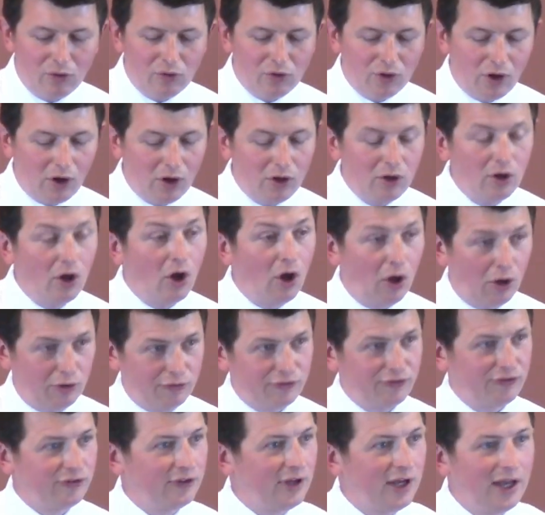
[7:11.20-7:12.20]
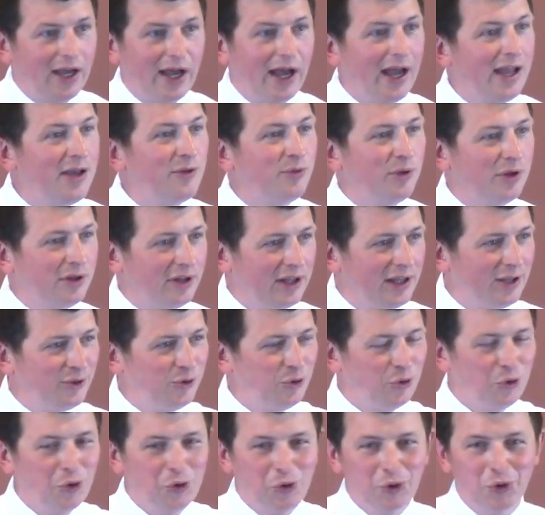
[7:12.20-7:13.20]
or not, I will let
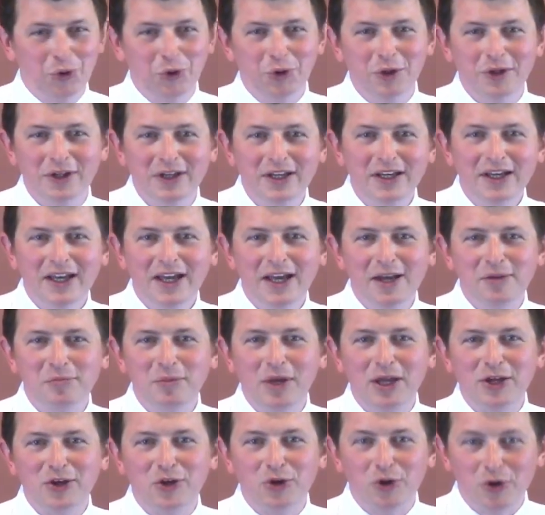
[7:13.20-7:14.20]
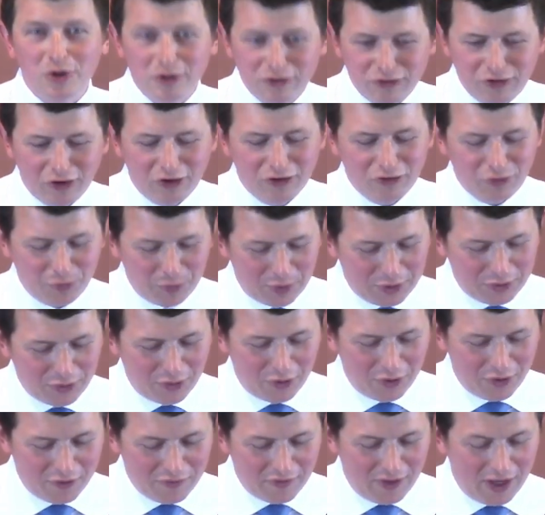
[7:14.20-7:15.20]
you make your judgment
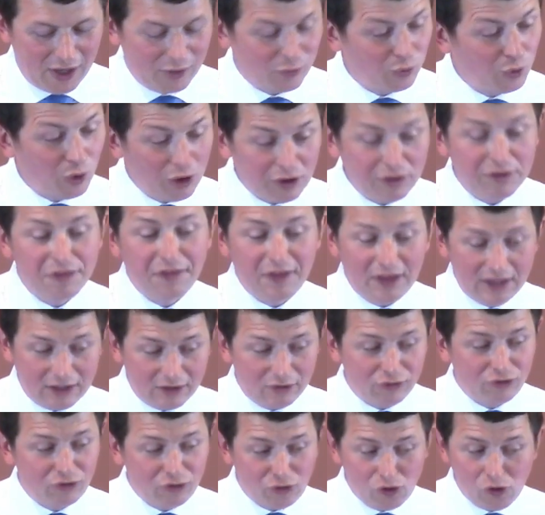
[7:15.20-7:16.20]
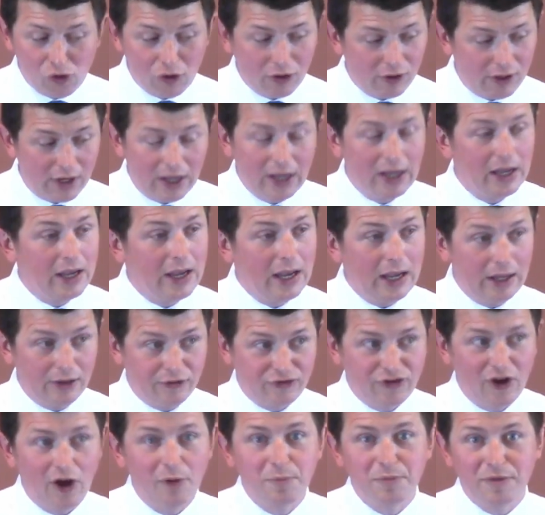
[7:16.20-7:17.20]
on that. One thing is sure,
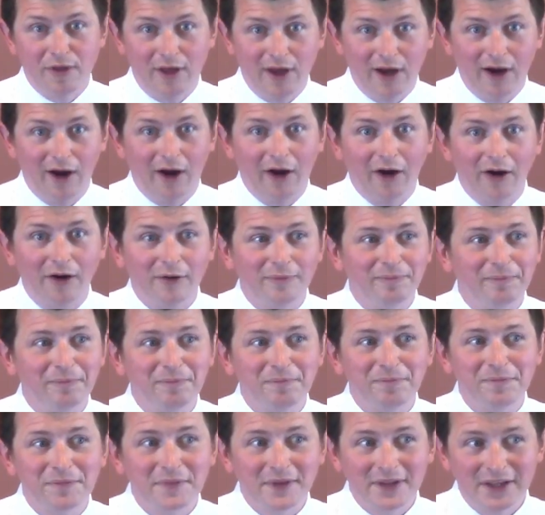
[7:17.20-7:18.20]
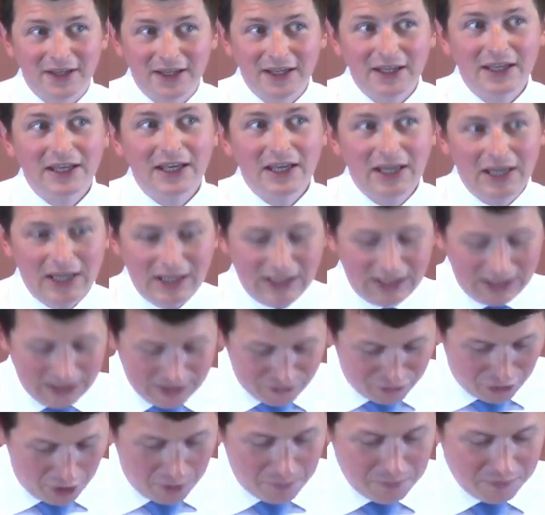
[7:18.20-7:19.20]
it's up there. It
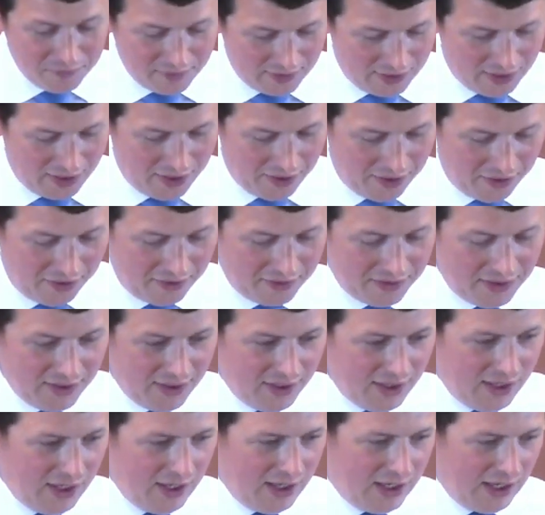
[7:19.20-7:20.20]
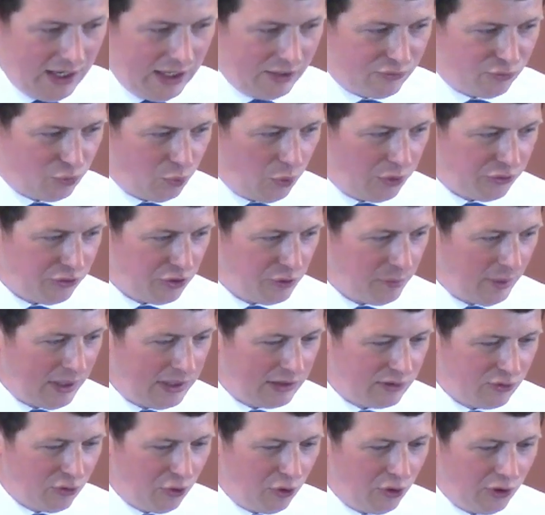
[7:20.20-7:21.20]
is up there. It's what you
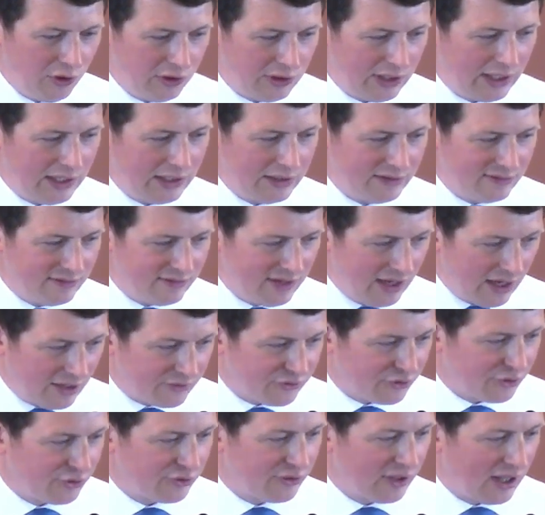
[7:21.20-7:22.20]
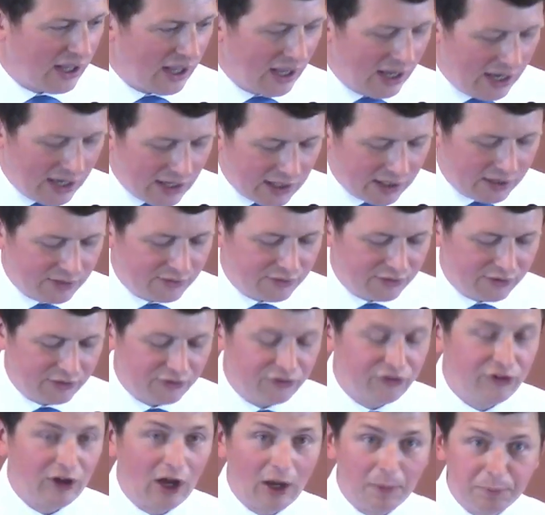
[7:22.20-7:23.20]
might call a desert island
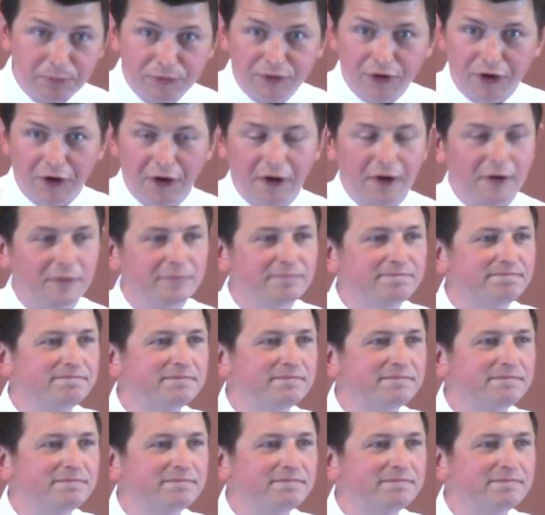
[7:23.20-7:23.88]
chapter.